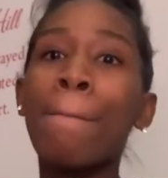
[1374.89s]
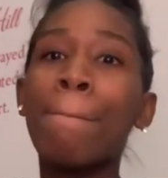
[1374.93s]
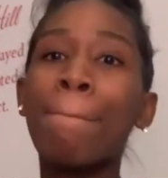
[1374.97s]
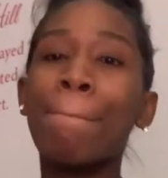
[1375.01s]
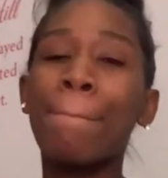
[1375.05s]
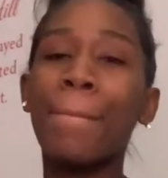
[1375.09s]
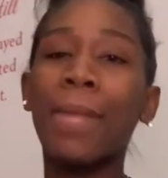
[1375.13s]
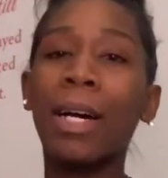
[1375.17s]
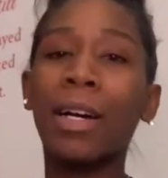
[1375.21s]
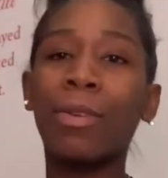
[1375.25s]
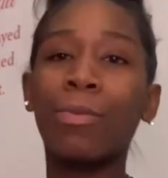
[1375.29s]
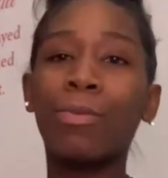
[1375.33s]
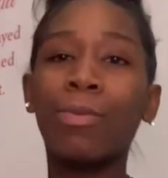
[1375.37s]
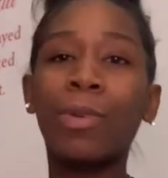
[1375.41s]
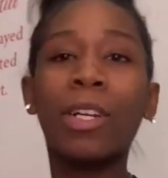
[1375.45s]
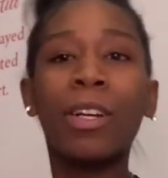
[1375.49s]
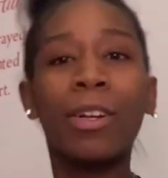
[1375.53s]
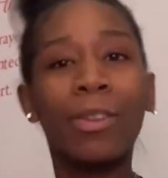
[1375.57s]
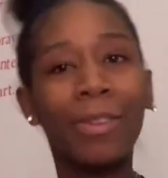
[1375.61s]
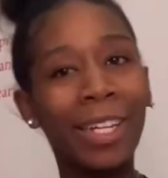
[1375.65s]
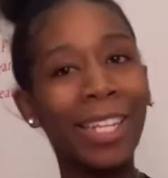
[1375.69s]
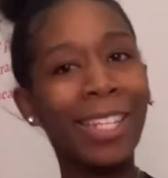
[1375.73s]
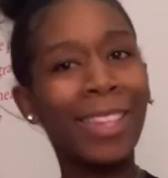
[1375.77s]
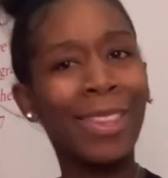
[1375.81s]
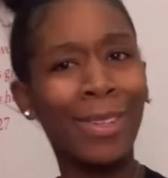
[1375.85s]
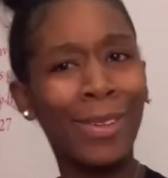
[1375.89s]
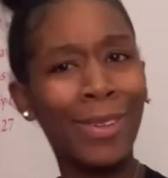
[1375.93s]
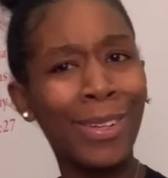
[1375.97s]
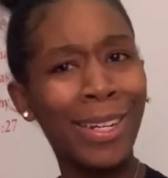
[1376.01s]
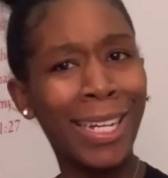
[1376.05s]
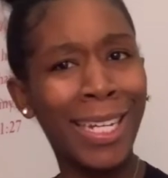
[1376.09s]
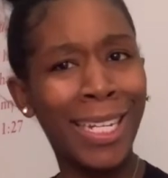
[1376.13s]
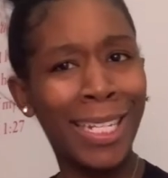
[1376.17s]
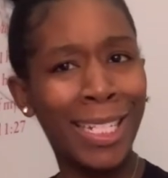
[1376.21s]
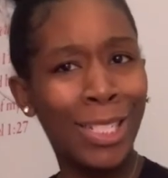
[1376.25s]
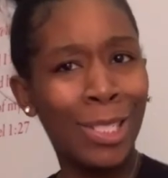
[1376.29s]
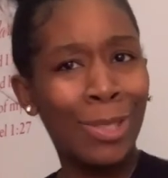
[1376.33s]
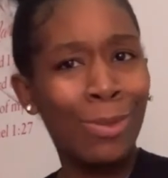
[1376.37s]
But we're going to get through
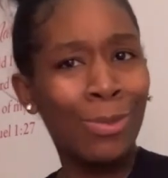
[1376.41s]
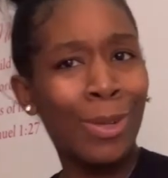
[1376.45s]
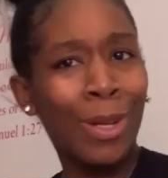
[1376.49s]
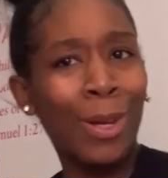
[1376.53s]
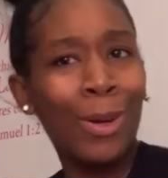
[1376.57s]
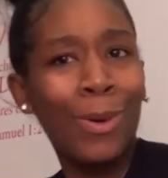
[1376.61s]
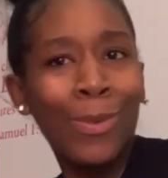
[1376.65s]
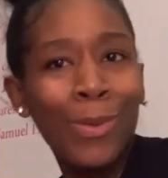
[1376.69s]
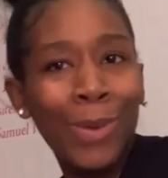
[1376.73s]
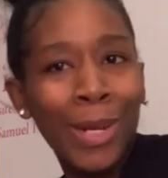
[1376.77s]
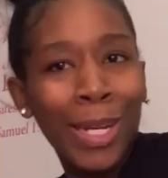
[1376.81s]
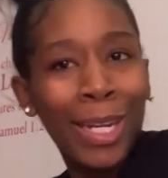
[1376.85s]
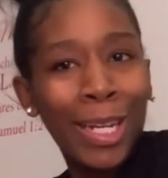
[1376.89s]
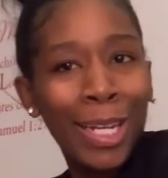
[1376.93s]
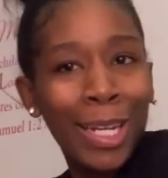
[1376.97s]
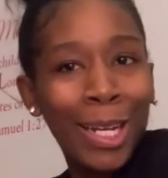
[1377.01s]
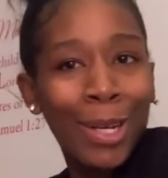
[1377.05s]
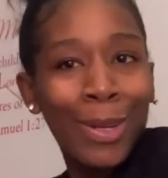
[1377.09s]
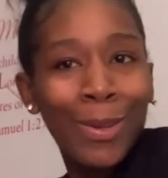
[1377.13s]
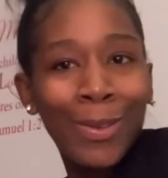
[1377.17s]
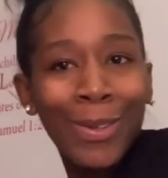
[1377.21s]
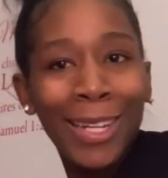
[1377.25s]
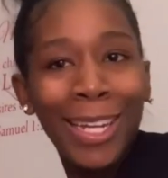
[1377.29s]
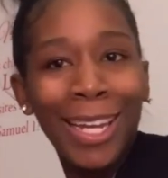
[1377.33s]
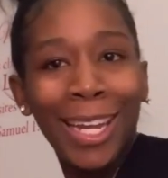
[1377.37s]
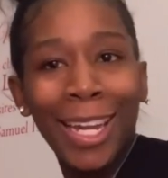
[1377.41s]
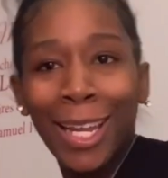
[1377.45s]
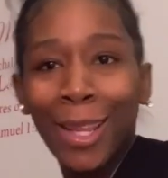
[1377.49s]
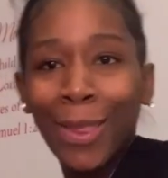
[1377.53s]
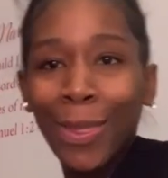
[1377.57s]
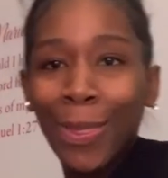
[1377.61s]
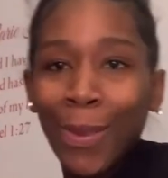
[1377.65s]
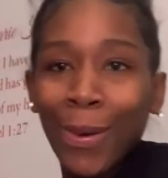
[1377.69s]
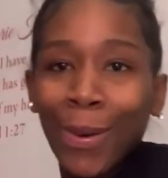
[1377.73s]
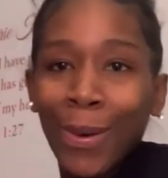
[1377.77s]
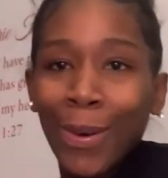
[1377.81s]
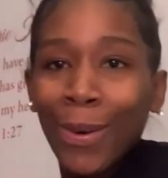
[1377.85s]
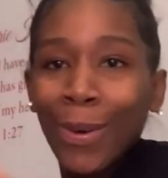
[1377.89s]
this. You know, we going to get
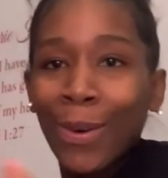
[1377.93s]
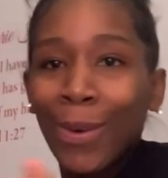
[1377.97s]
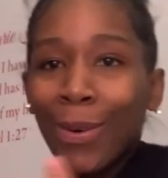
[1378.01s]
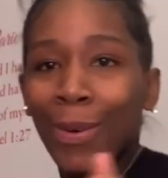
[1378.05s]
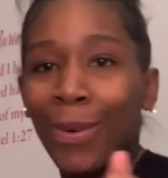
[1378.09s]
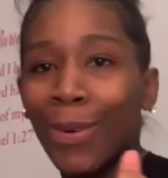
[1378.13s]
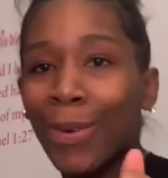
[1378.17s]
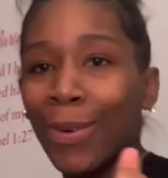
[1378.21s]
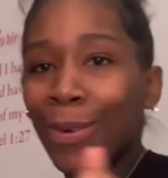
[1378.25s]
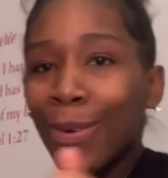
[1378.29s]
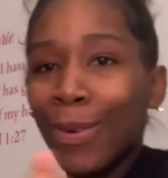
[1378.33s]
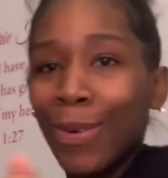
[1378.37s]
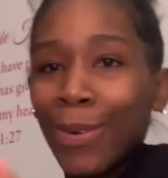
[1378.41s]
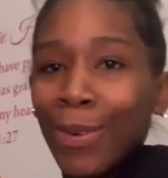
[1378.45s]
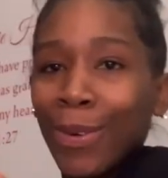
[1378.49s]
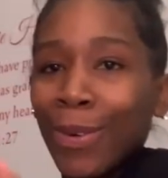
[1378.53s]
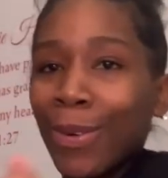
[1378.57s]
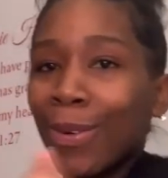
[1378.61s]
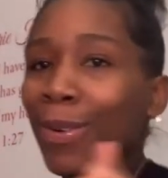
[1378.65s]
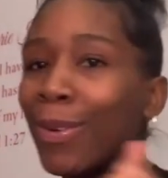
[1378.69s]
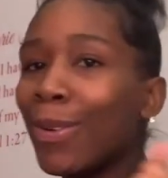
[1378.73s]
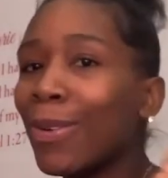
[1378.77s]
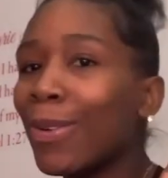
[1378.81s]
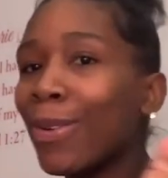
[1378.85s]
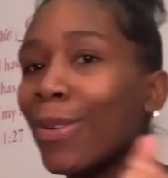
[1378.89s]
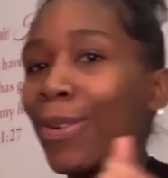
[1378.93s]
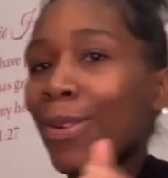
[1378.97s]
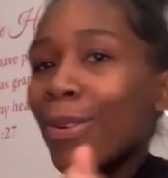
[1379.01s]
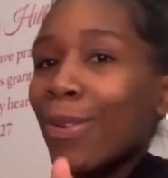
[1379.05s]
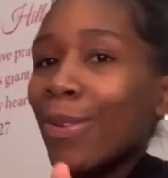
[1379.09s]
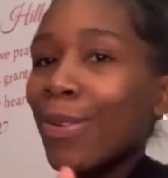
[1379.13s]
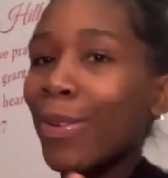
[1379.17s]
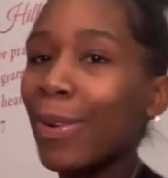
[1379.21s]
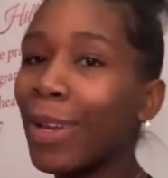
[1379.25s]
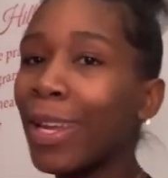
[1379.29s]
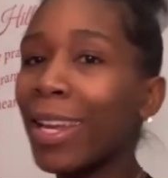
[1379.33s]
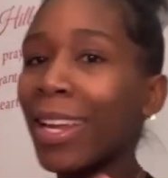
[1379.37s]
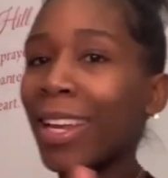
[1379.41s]
through
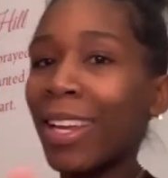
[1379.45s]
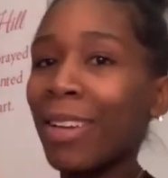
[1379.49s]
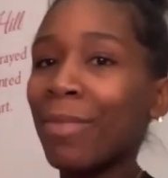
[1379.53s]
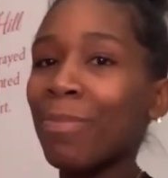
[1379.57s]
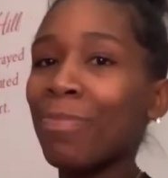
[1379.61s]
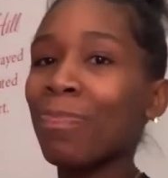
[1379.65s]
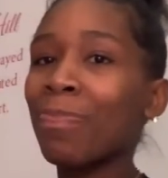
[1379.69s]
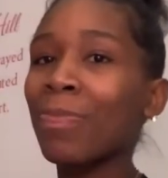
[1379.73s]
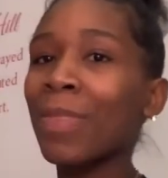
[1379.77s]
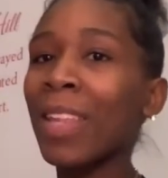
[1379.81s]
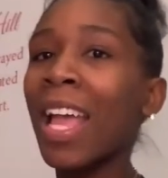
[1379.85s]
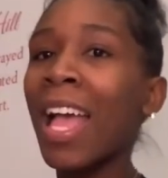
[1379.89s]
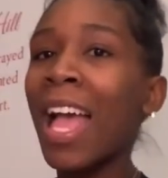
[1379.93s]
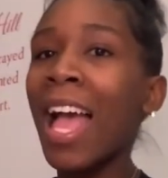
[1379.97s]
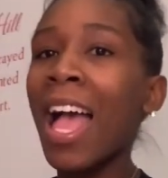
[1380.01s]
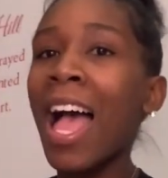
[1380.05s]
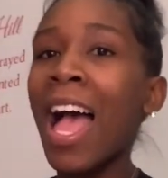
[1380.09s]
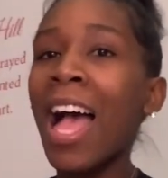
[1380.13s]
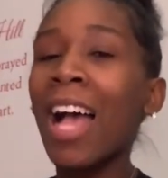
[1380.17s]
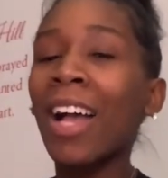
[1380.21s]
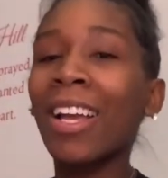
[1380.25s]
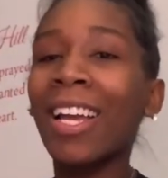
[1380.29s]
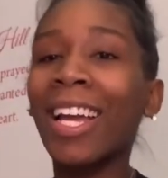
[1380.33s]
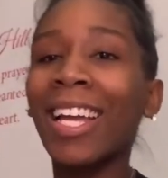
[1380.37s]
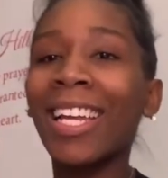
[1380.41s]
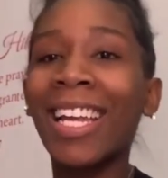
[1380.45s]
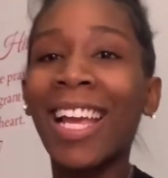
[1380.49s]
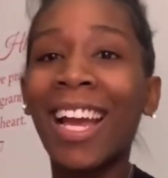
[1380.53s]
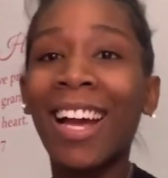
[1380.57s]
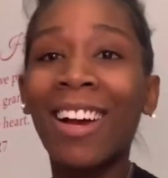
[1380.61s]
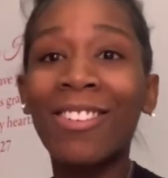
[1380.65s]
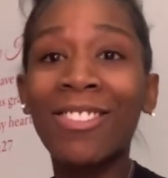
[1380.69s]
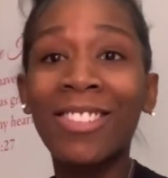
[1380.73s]
it. Okay, y'all.